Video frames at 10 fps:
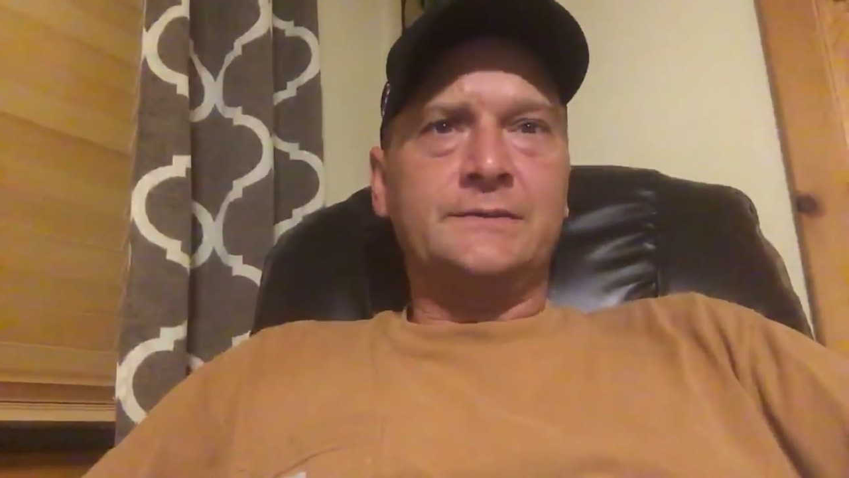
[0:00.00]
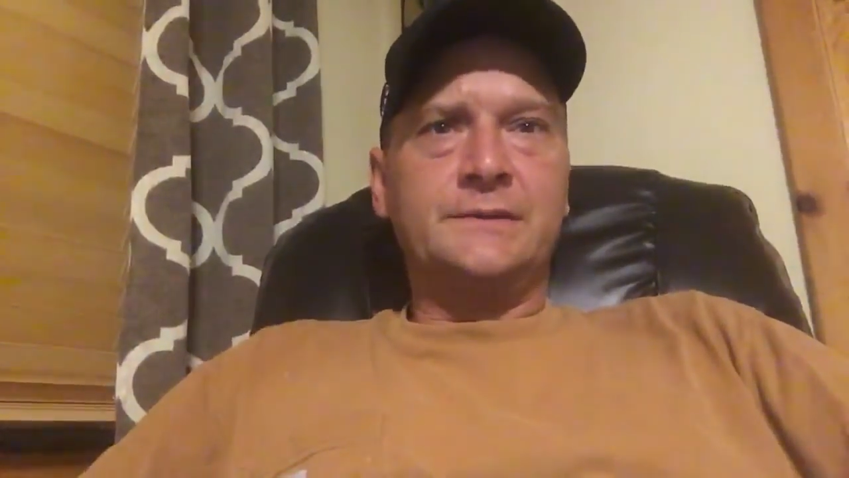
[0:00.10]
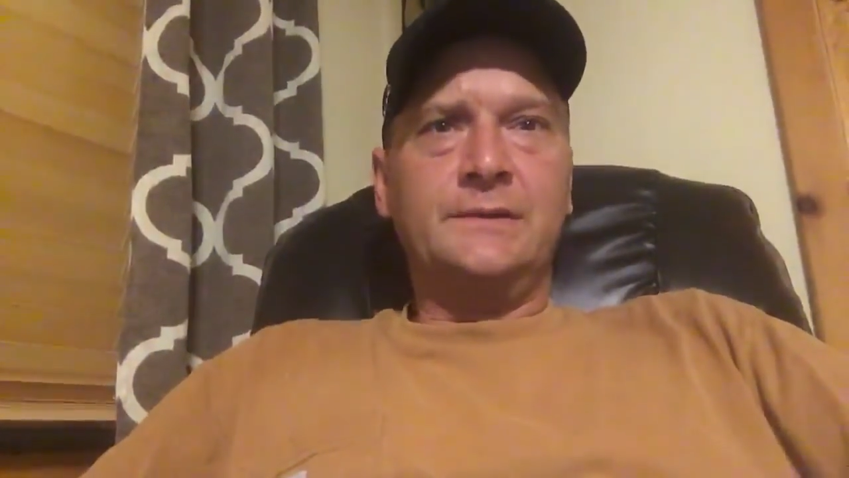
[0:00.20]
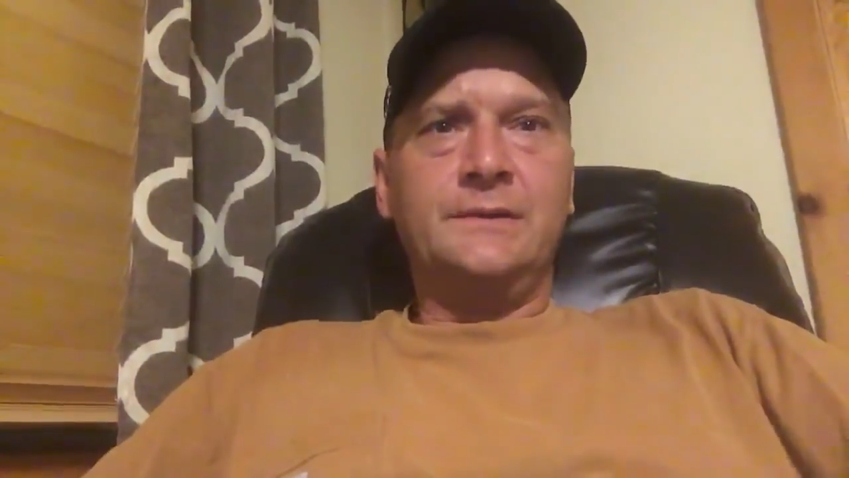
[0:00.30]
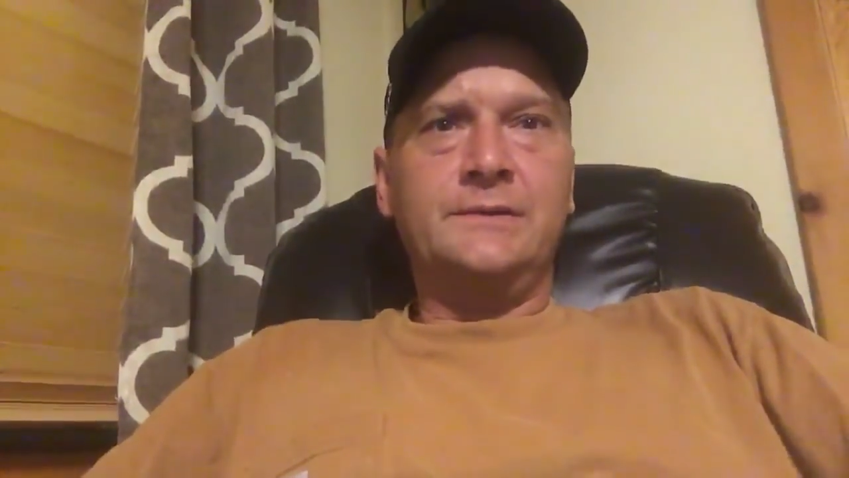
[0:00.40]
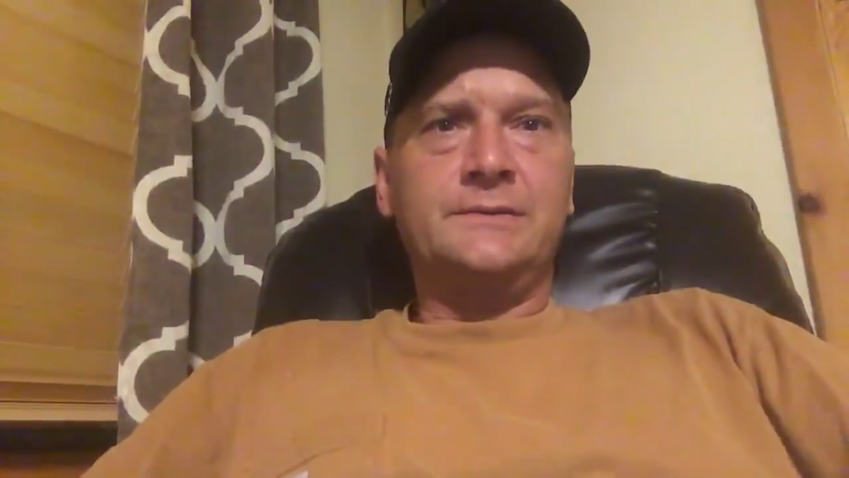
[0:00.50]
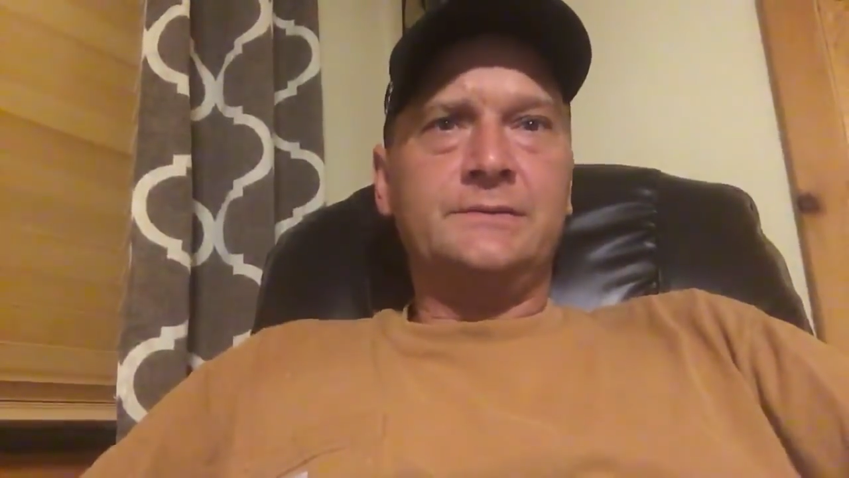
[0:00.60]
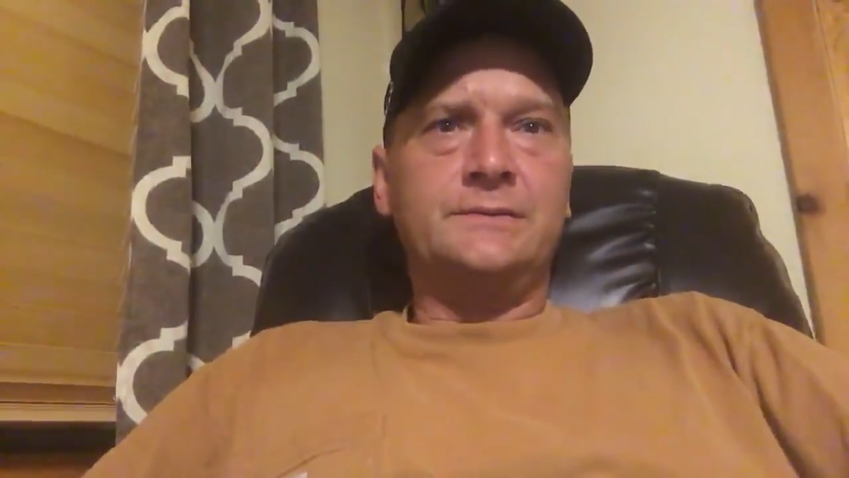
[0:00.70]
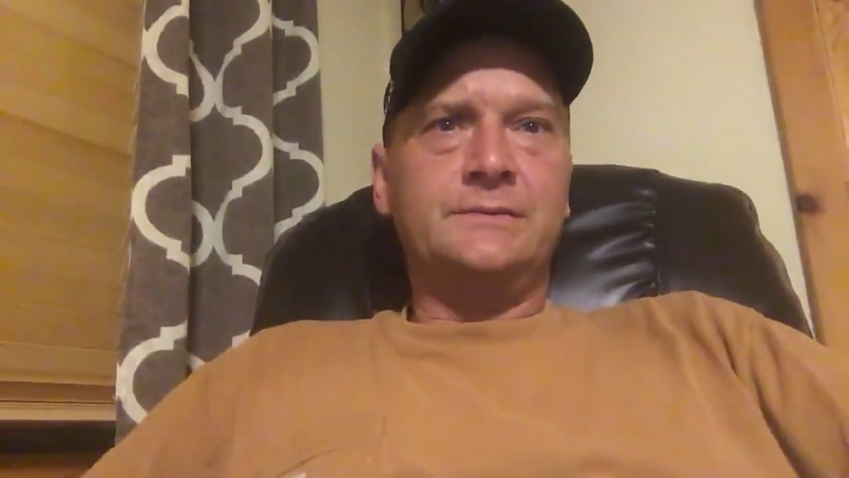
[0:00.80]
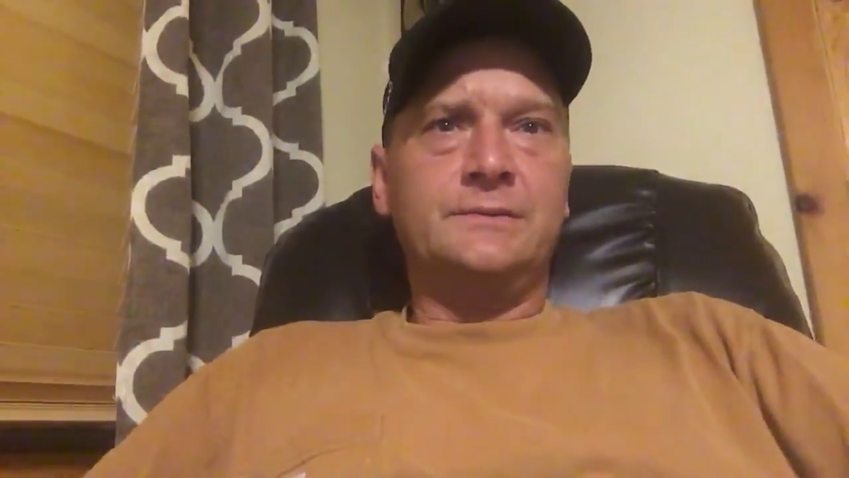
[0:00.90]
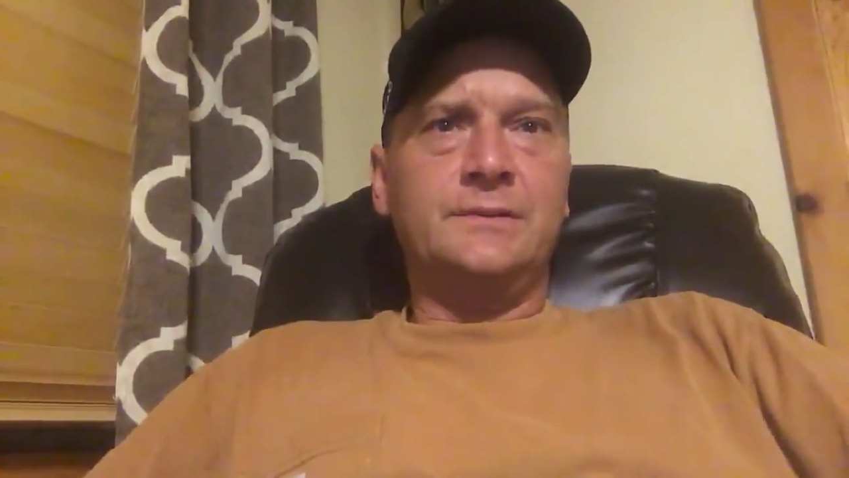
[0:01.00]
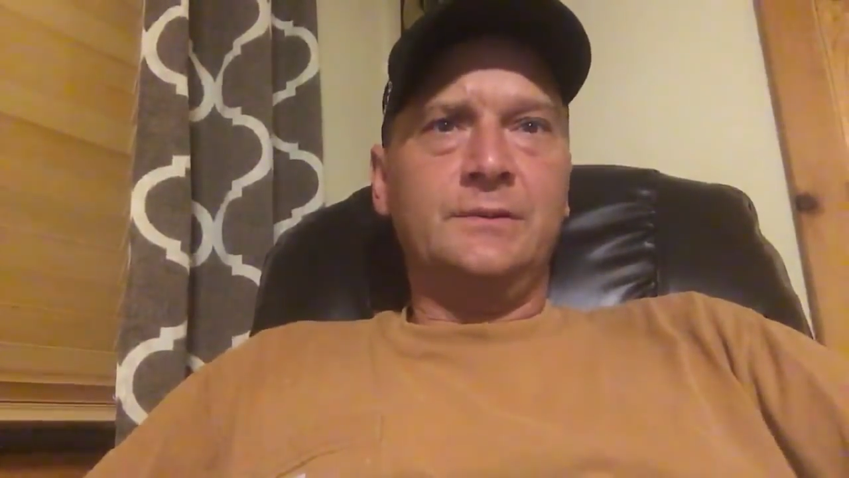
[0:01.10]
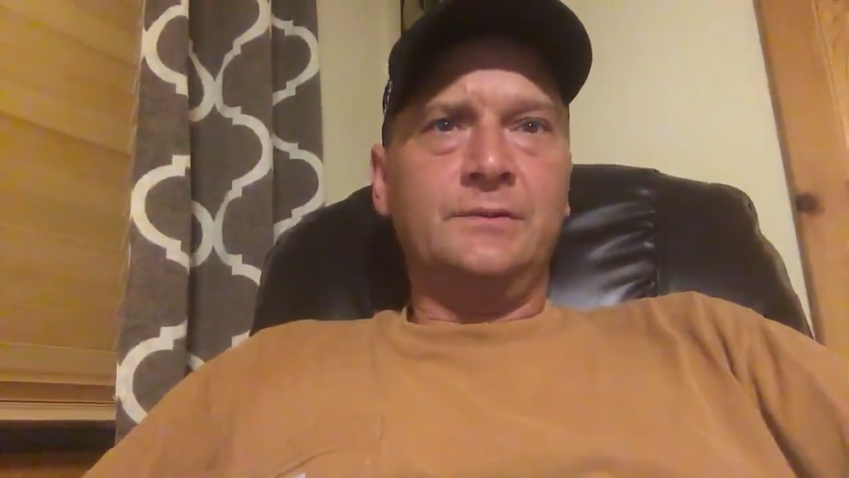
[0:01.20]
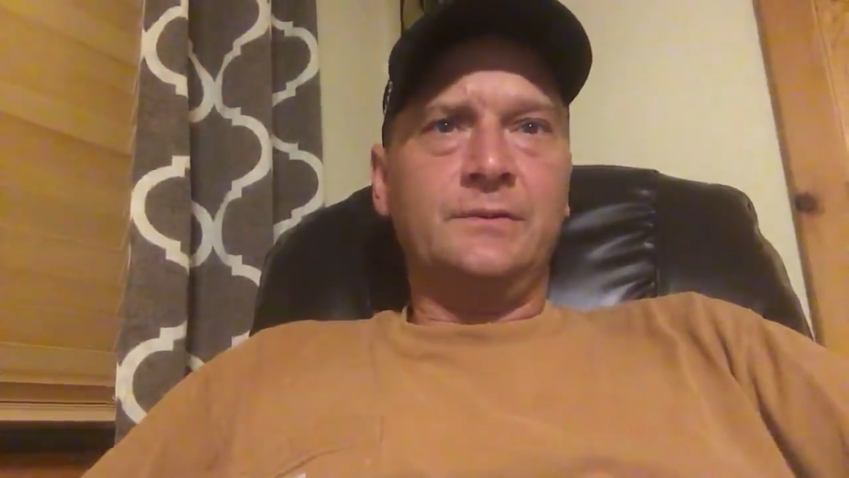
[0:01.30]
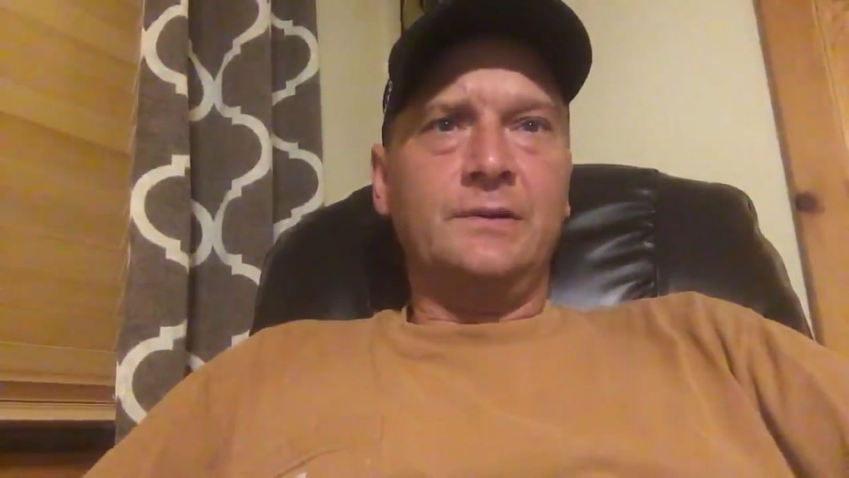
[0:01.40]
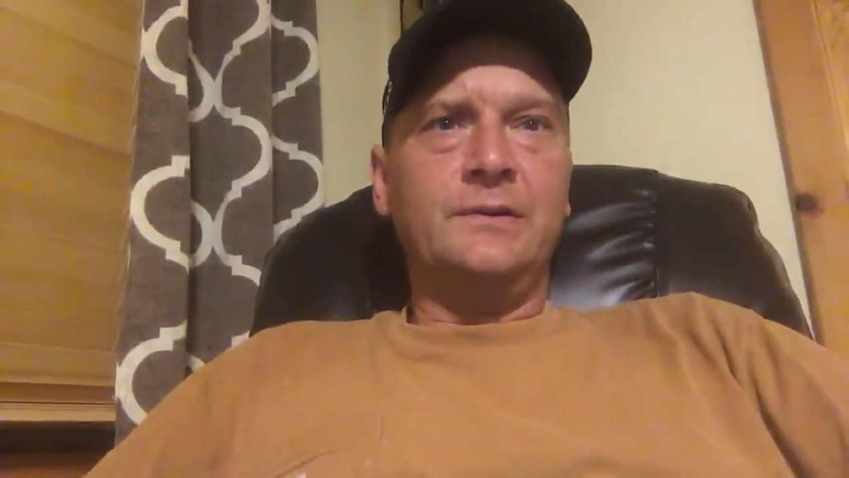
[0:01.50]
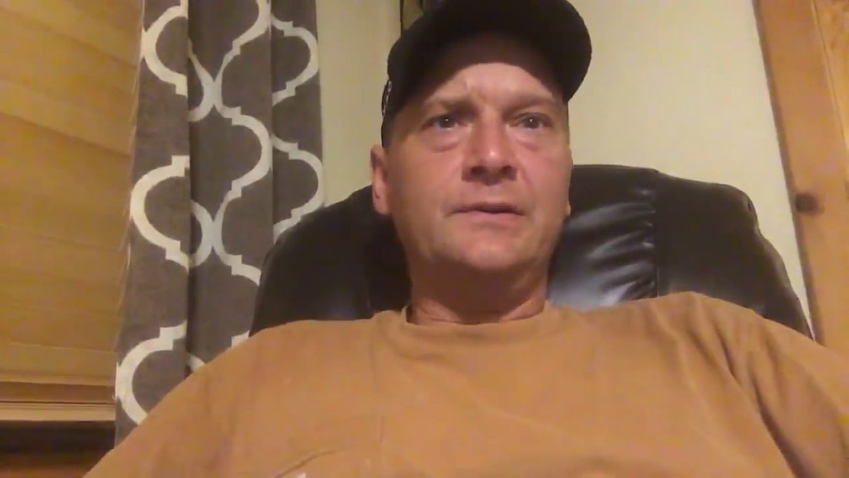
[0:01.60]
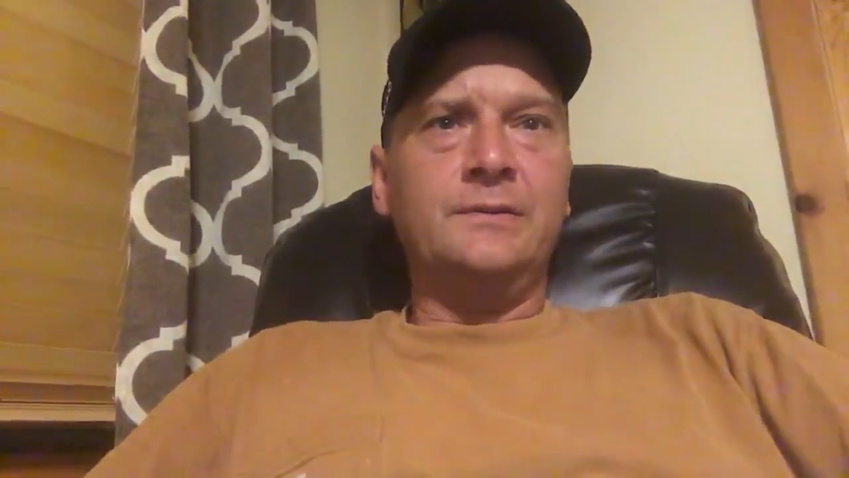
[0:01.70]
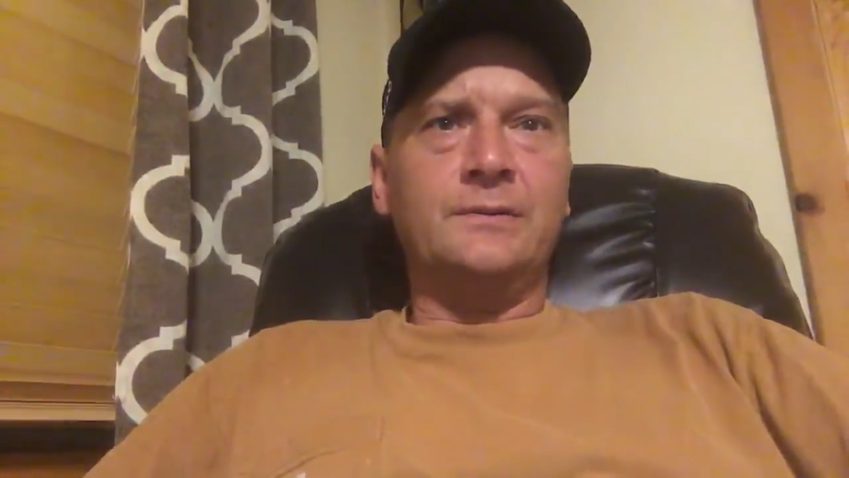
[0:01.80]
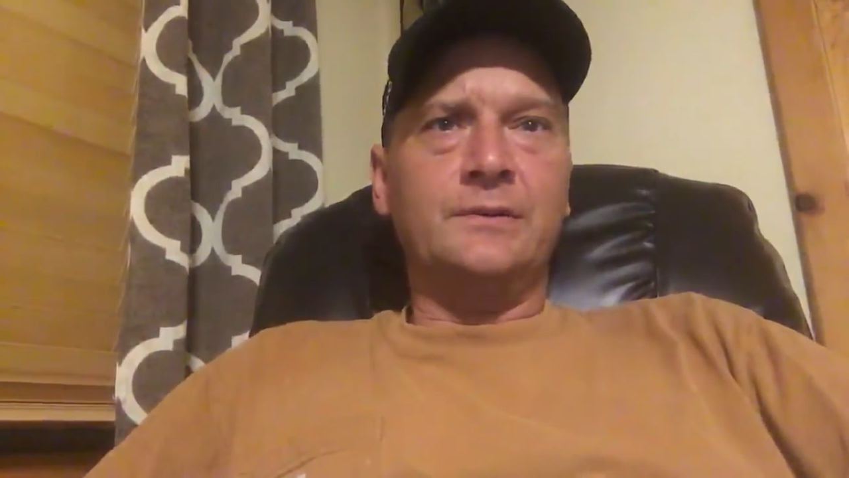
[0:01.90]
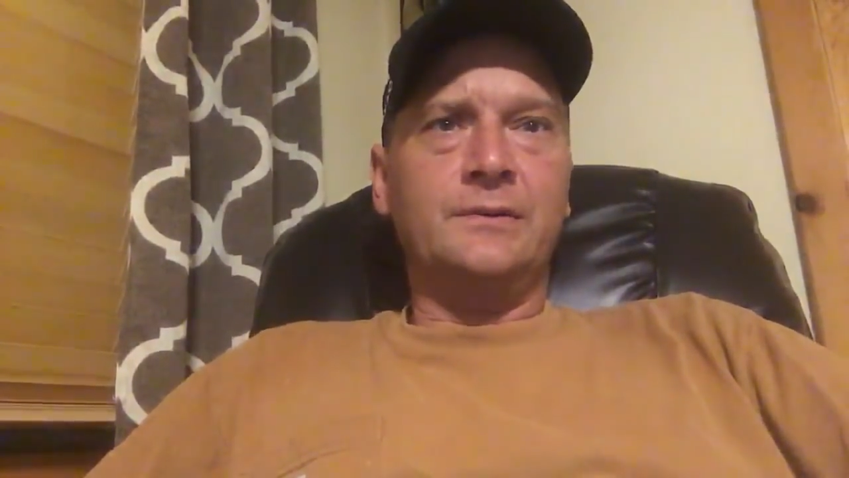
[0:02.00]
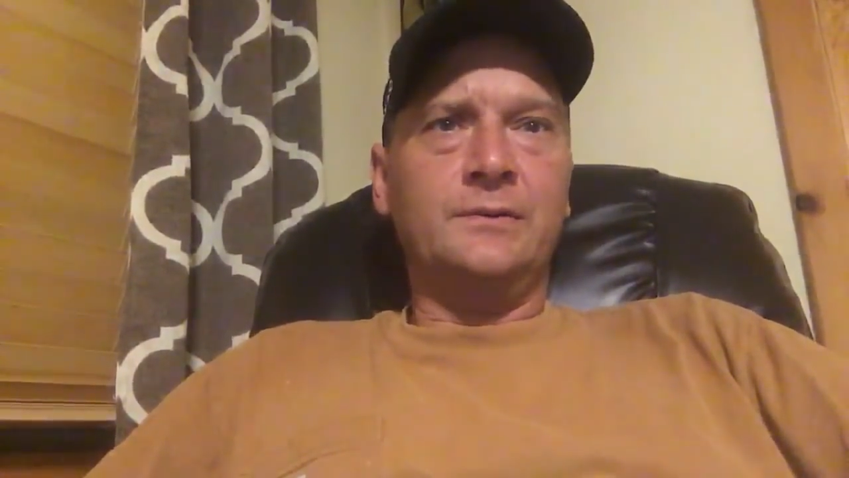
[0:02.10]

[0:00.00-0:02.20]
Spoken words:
Series 230 or